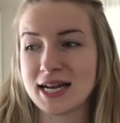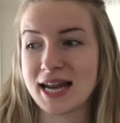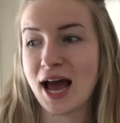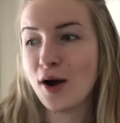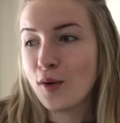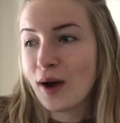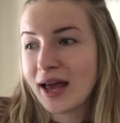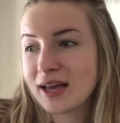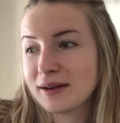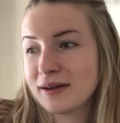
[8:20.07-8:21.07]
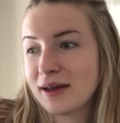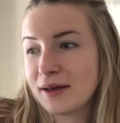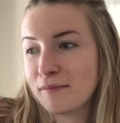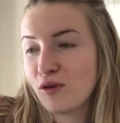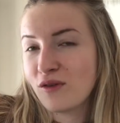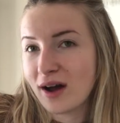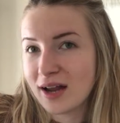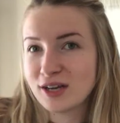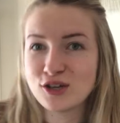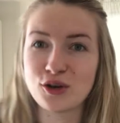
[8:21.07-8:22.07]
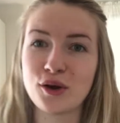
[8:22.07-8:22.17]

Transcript: Now I can move on to show